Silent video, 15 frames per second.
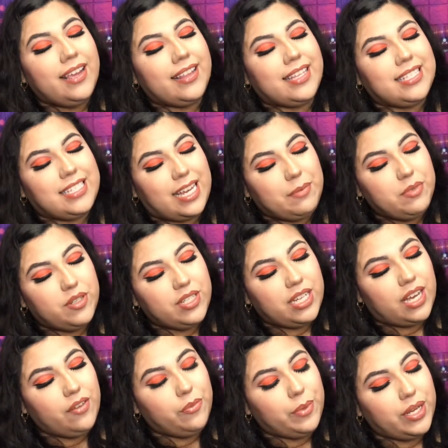These times are
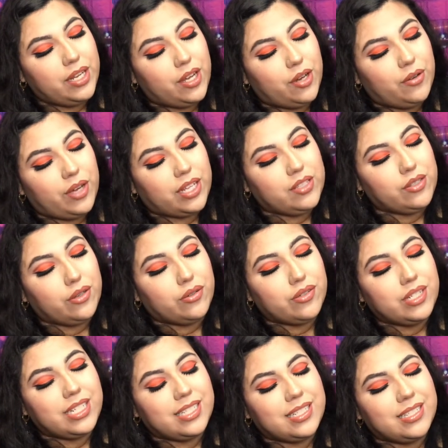tough, we know, and social
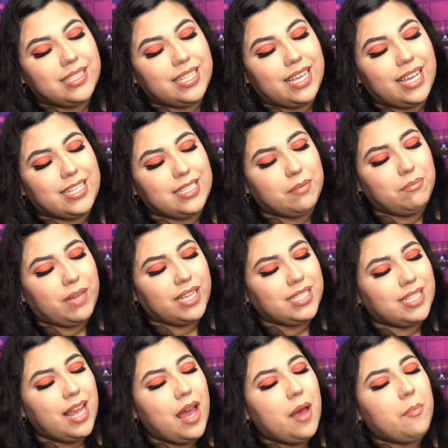distancing is a
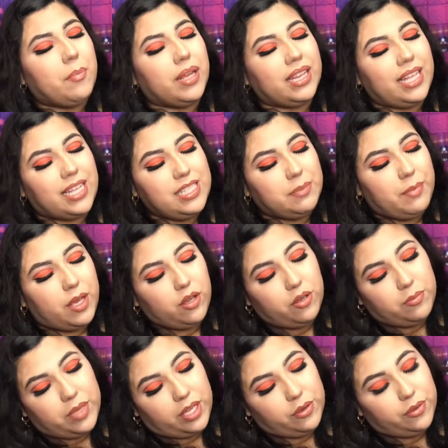must, but let's make
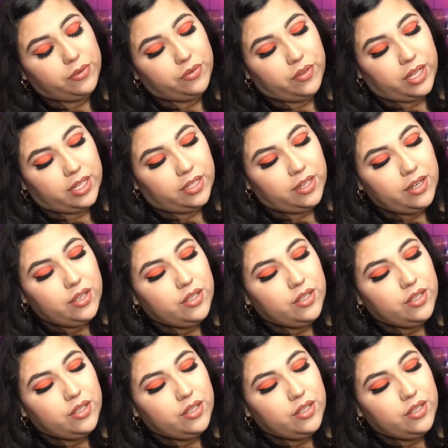comiendo fun.